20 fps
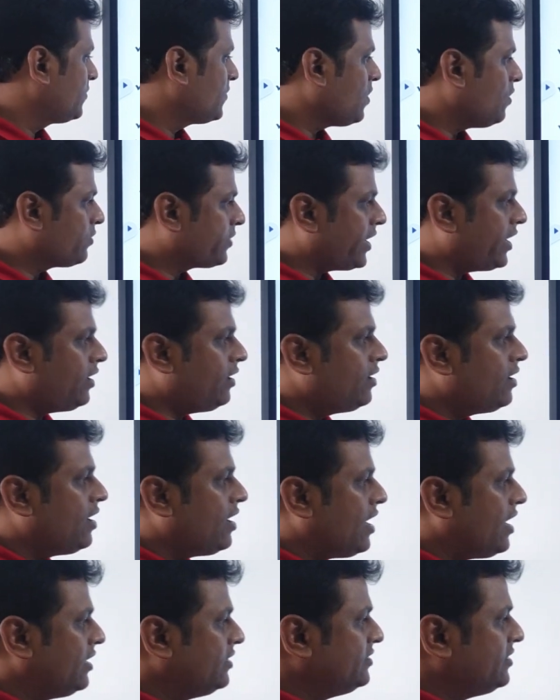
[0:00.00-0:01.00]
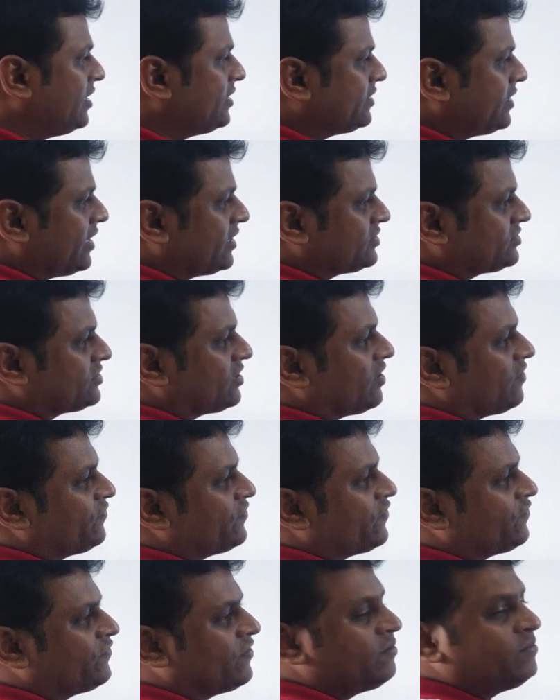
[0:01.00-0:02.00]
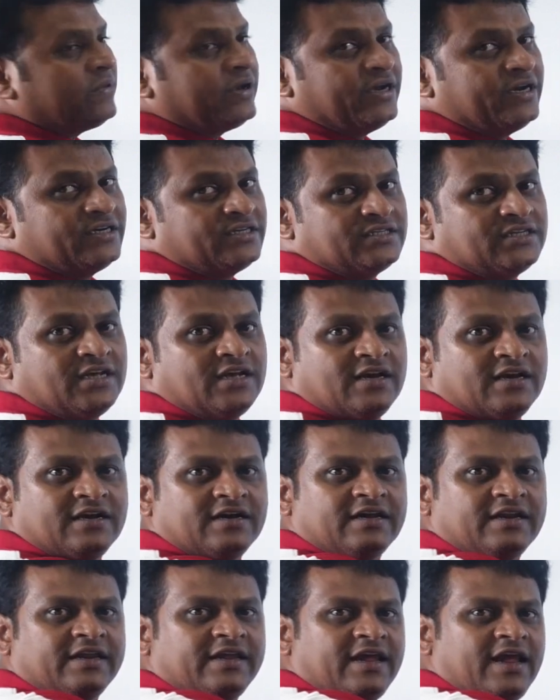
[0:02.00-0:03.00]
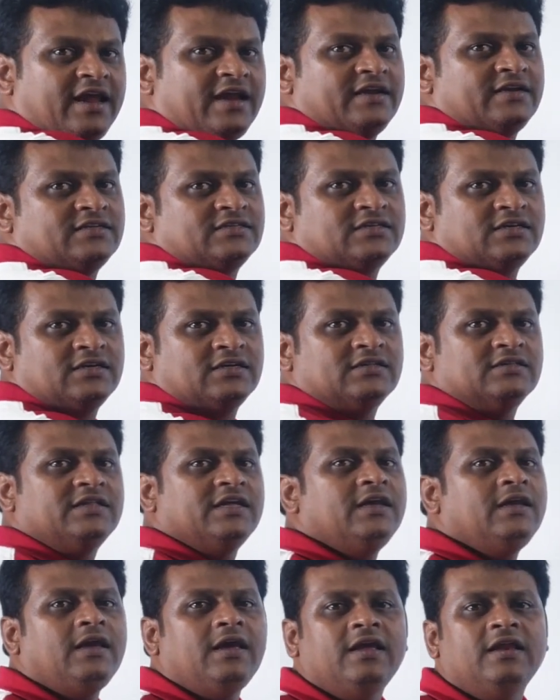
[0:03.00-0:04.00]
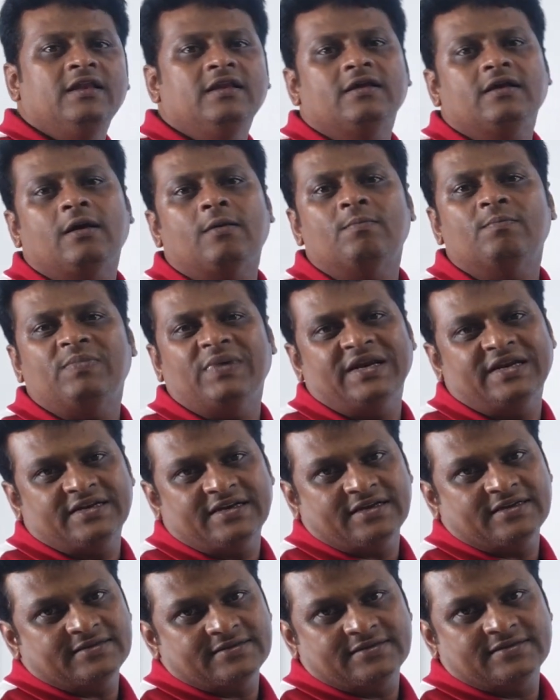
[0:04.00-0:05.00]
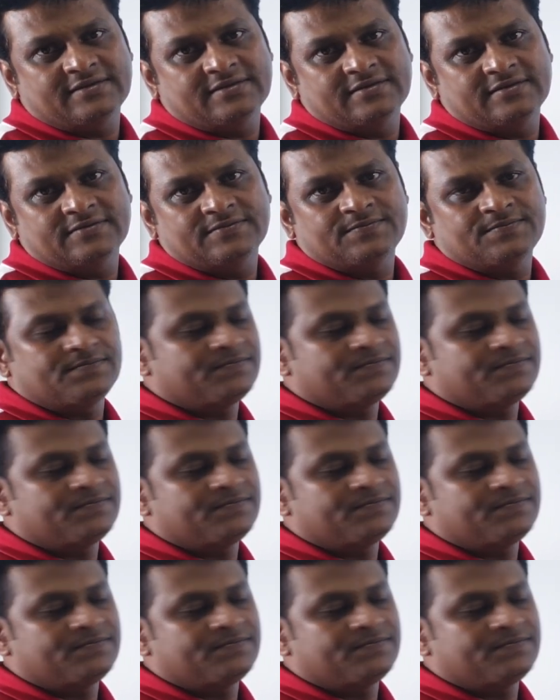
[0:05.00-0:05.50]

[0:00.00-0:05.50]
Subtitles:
Okay, and that extra 15 minutes creates the incompleteness.